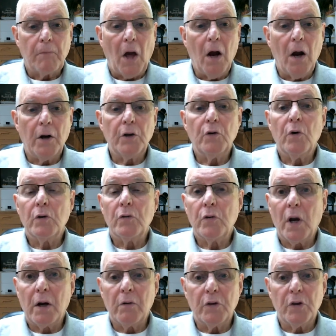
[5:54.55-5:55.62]
Are you on
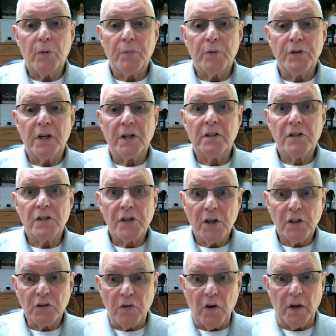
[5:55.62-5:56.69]
track with your projected
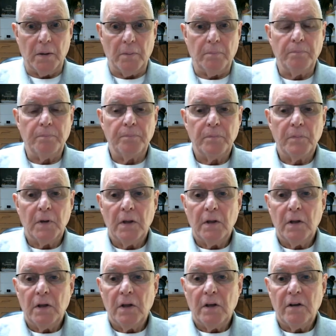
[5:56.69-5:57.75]
sales volume?
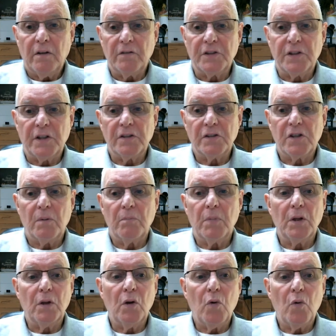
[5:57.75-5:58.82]
If sales are
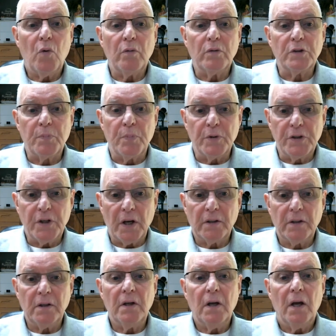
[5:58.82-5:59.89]
below what was
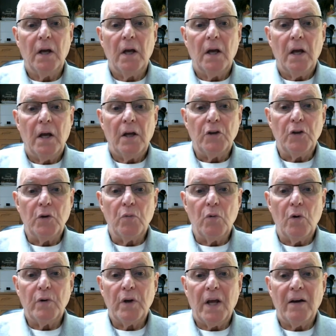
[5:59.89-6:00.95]
projected, you
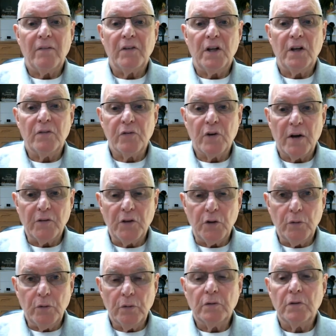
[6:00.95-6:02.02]
won't have enough
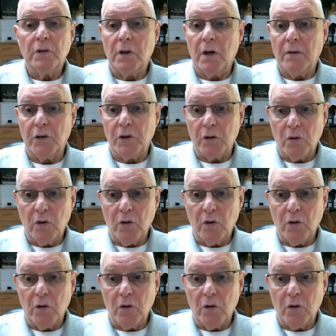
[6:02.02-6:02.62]
revenue to cover your